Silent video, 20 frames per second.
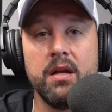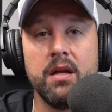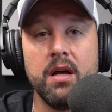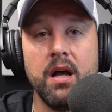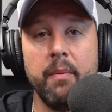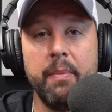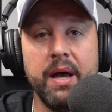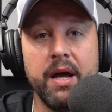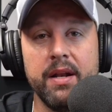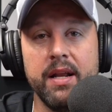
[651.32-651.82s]

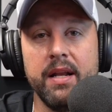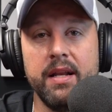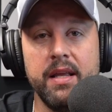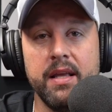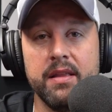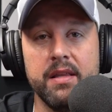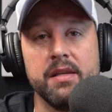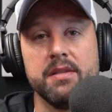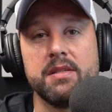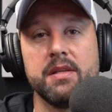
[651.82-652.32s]
about any
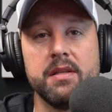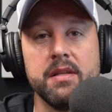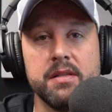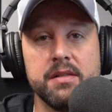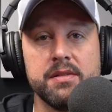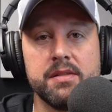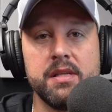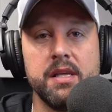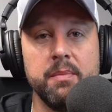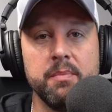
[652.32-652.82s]
of this. It
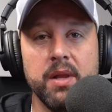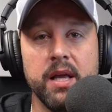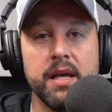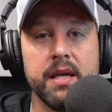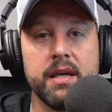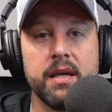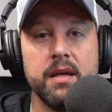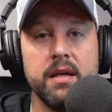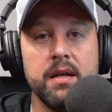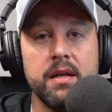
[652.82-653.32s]
doesn't seem
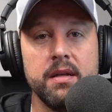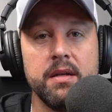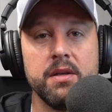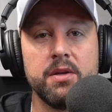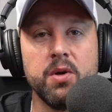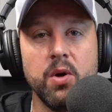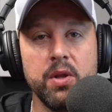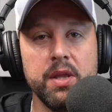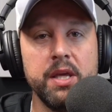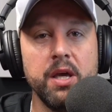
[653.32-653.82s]
like
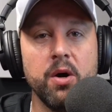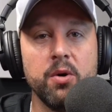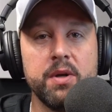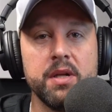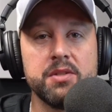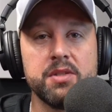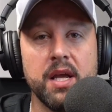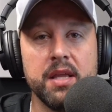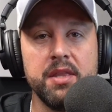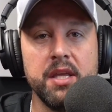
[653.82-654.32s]
Nikola
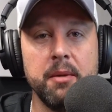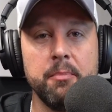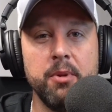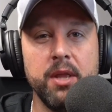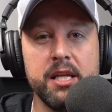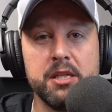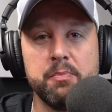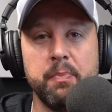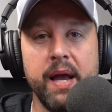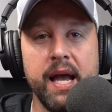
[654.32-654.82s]
Jokic. I think
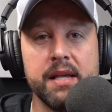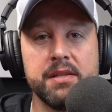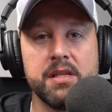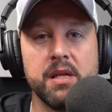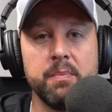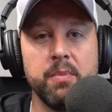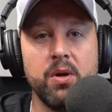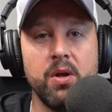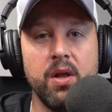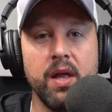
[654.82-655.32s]
plays
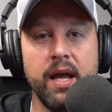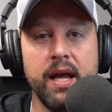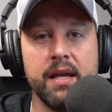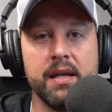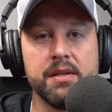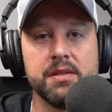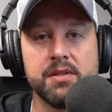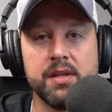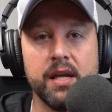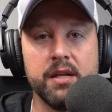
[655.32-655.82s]
basketball
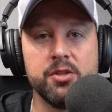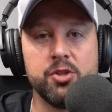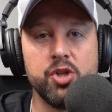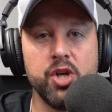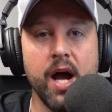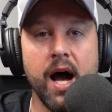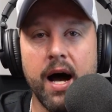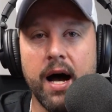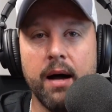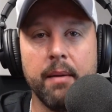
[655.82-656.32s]
as a
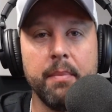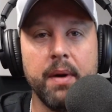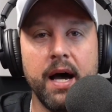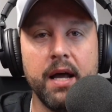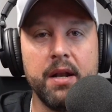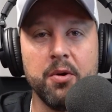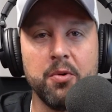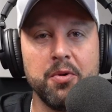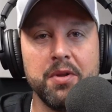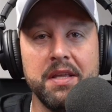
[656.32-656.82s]
job. I
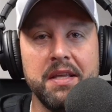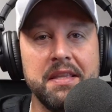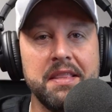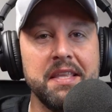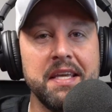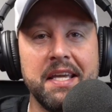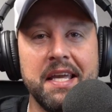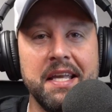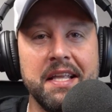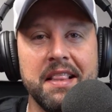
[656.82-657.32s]
don't really
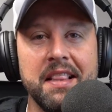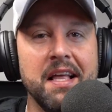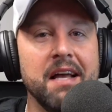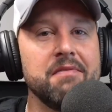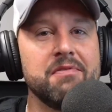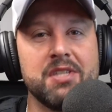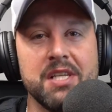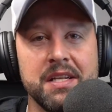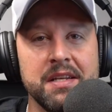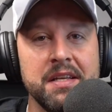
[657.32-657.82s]
think he
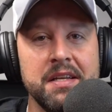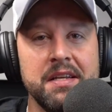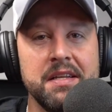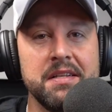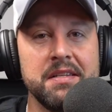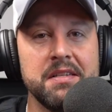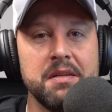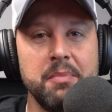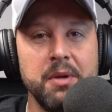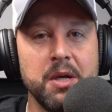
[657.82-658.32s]
loves it,
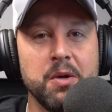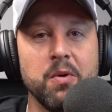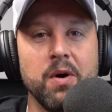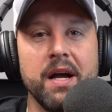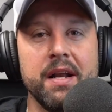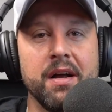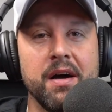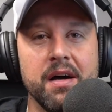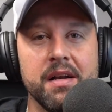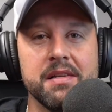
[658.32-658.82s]
to be
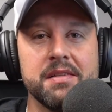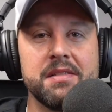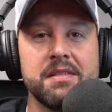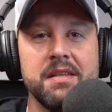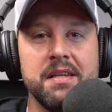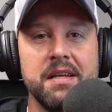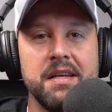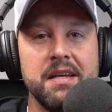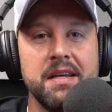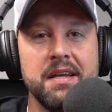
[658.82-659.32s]
quite honest.
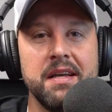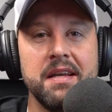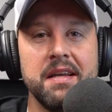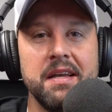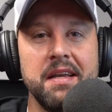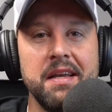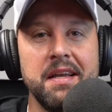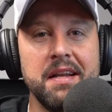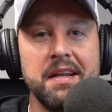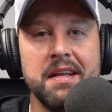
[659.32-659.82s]

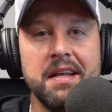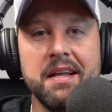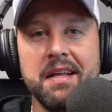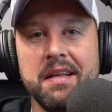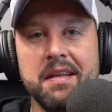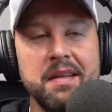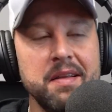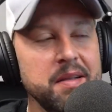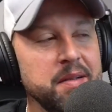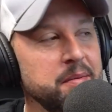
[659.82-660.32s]
It,
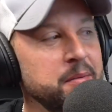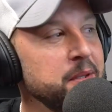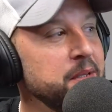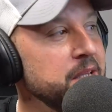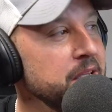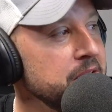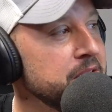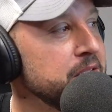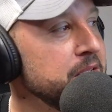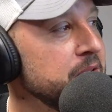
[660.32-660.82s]
it,
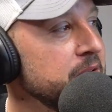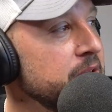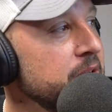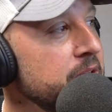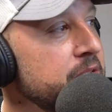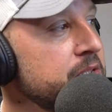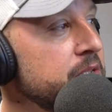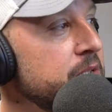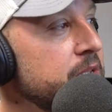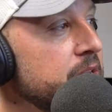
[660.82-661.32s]
uh, listen, to,
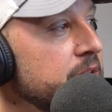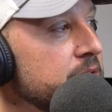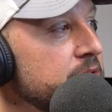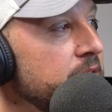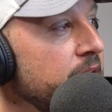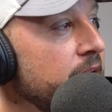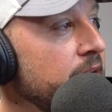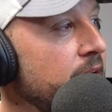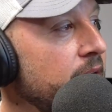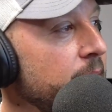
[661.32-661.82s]
listen to this.
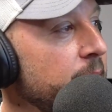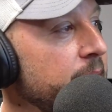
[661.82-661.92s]
They, I